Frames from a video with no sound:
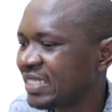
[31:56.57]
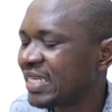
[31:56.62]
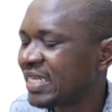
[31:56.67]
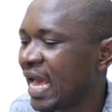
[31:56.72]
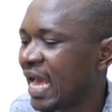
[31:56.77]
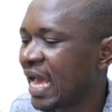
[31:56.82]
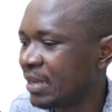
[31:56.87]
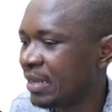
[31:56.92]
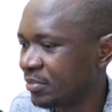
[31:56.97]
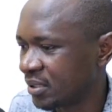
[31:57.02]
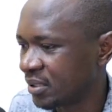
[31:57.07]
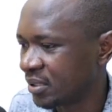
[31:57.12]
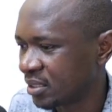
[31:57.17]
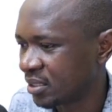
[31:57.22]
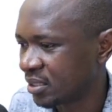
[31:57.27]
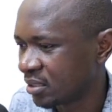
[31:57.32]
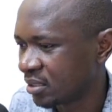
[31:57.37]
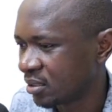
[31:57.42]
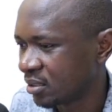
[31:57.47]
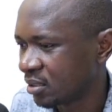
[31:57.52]

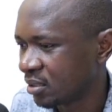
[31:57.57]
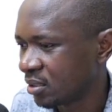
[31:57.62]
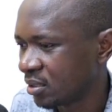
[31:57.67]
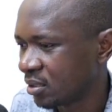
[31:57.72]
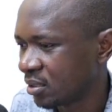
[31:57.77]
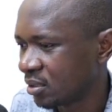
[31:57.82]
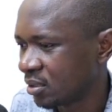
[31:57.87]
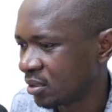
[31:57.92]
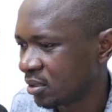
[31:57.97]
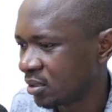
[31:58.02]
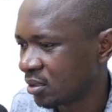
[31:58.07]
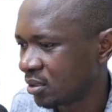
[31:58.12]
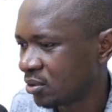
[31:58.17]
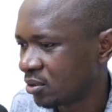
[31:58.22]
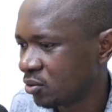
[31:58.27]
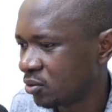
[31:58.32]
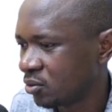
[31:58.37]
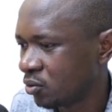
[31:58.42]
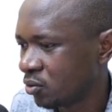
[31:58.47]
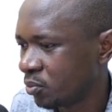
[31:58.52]
times.
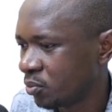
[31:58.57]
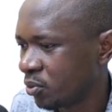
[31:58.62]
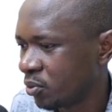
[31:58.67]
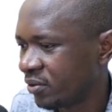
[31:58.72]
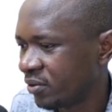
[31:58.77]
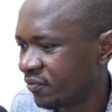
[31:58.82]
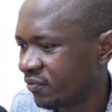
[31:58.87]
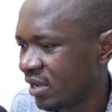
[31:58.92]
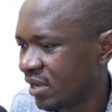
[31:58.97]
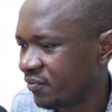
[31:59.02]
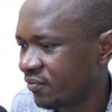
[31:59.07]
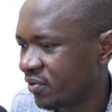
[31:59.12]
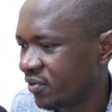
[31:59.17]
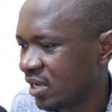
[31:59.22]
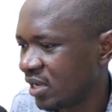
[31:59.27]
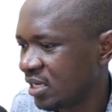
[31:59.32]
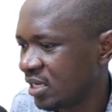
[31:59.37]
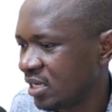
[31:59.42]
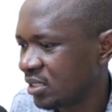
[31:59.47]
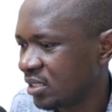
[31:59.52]

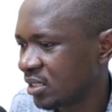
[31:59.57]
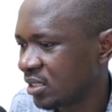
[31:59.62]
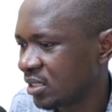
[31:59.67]
2.58